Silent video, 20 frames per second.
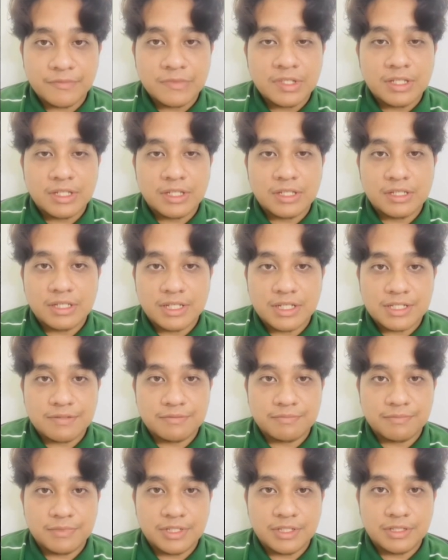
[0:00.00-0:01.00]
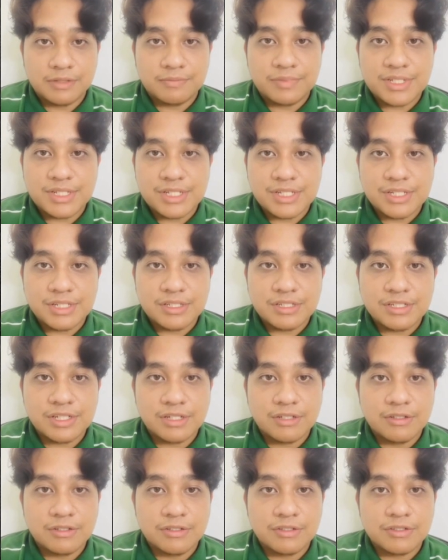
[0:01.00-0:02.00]
It has been a pleasure
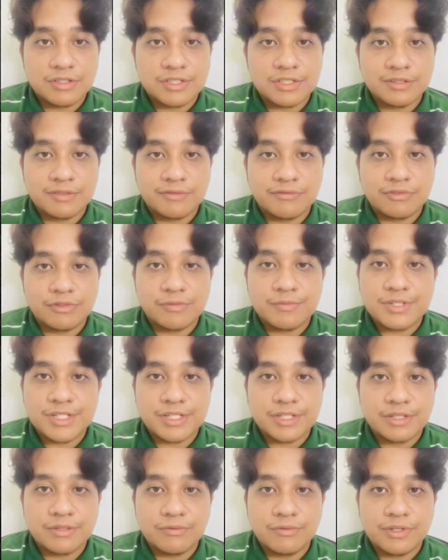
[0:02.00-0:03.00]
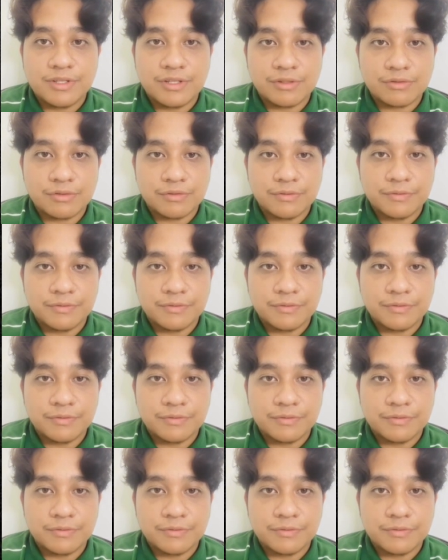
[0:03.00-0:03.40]
sharing this information with you.